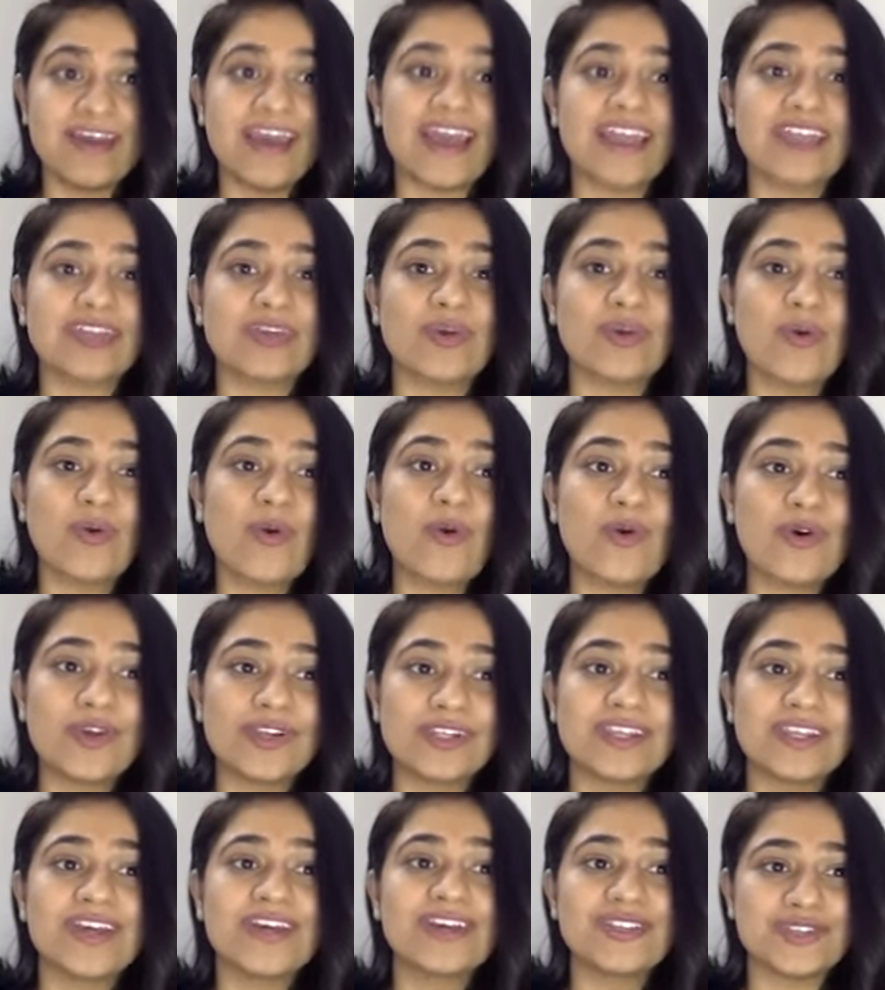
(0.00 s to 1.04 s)
and
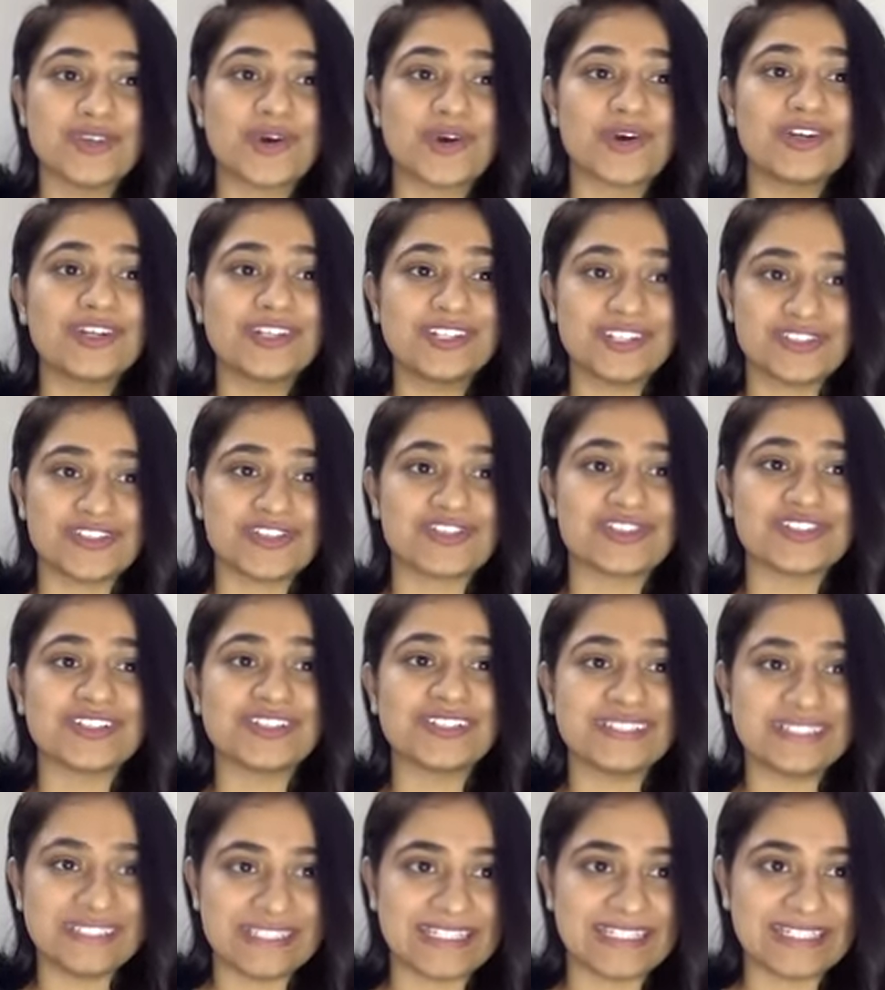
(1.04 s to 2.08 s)
own your
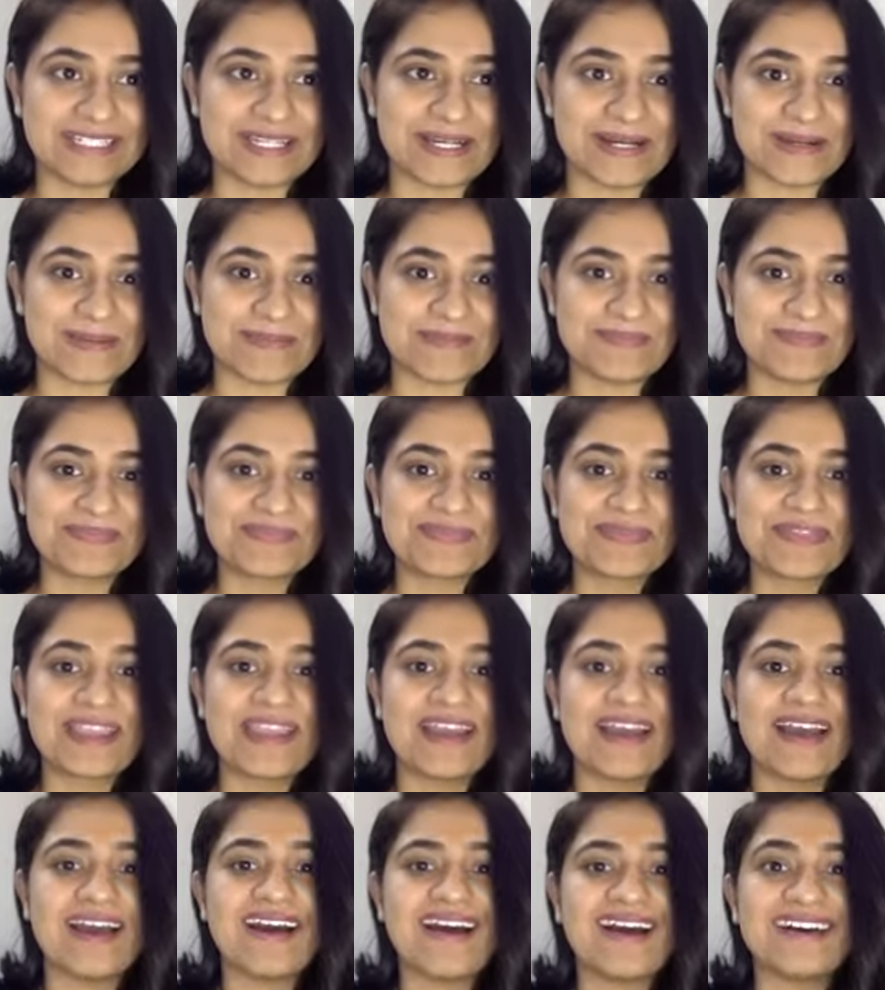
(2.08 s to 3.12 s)
digital data.
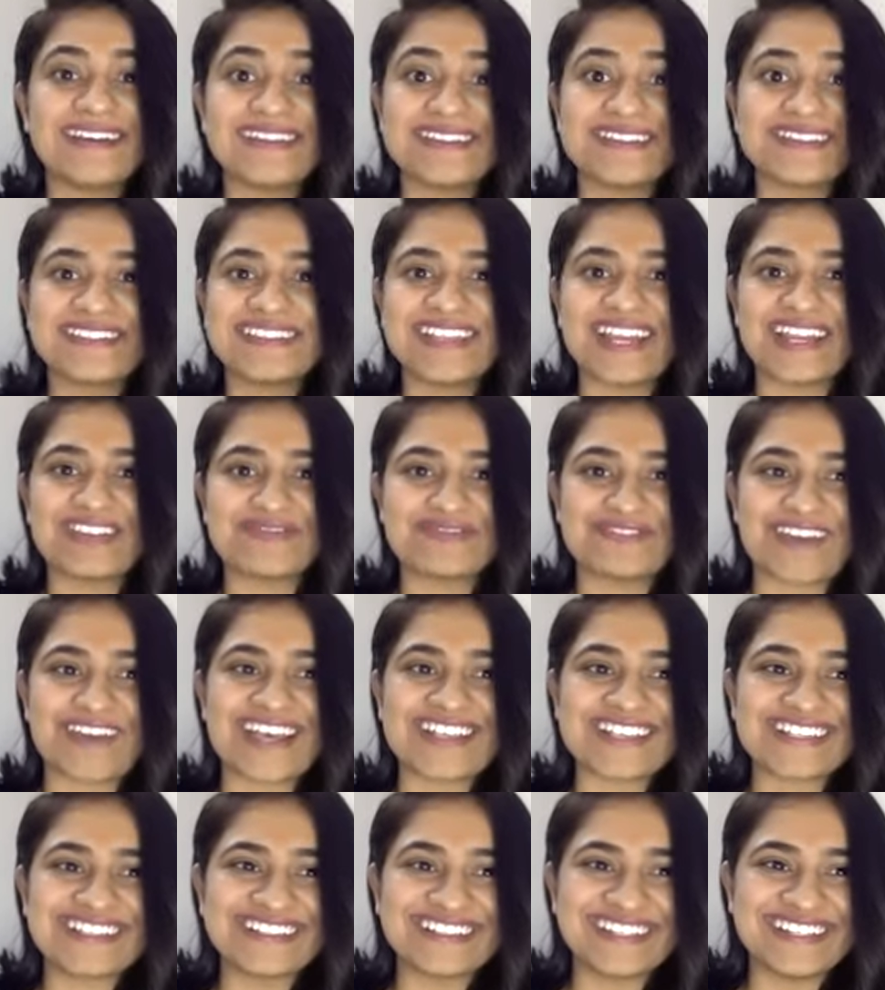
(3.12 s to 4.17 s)
Isn't that
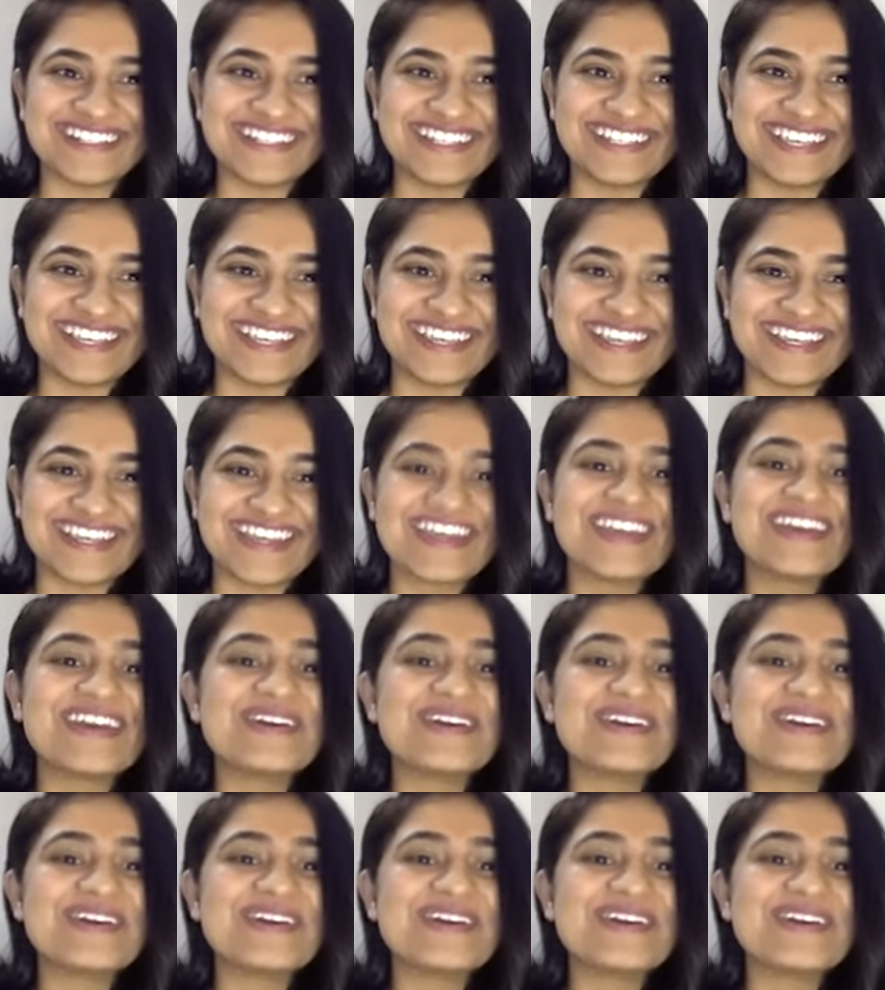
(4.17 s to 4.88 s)
fascinating?